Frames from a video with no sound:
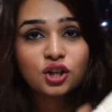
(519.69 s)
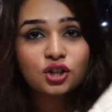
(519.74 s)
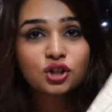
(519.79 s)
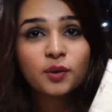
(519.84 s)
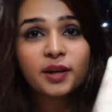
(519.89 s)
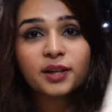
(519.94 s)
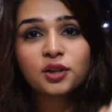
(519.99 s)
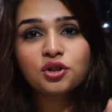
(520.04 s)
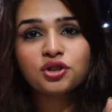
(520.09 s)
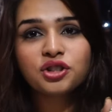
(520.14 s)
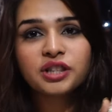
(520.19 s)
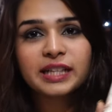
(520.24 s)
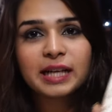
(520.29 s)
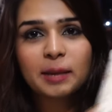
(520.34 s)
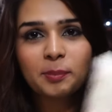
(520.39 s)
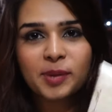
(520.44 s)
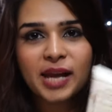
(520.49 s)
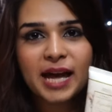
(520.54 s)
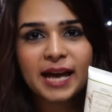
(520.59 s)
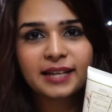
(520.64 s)
So I usually
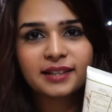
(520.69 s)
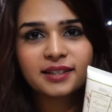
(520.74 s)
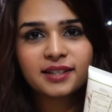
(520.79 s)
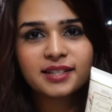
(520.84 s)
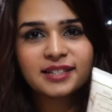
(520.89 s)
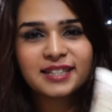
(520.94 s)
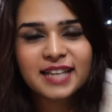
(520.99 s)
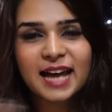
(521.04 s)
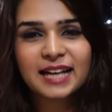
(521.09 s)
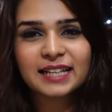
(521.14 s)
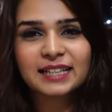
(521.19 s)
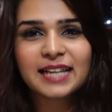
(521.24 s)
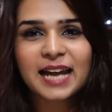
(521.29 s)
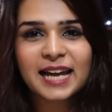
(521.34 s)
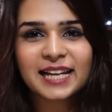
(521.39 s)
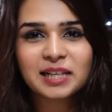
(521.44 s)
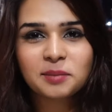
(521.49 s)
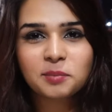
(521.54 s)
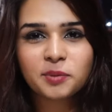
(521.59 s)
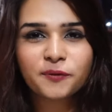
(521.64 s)
apply this at
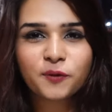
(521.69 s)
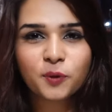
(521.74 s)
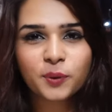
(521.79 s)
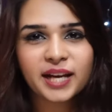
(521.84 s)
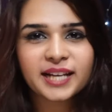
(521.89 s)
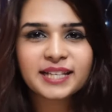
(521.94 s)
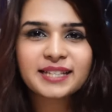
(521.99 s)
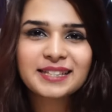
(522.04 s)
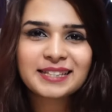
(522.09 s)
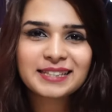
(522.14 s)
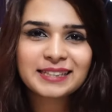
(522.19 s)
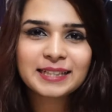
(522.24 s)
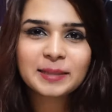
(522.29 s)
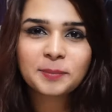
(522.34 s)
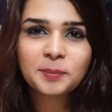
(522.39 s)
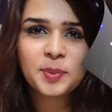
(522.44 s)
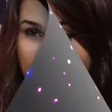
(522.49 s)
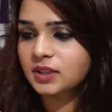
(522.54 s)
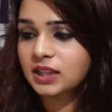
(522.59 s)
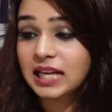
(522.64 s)
night before I sleep.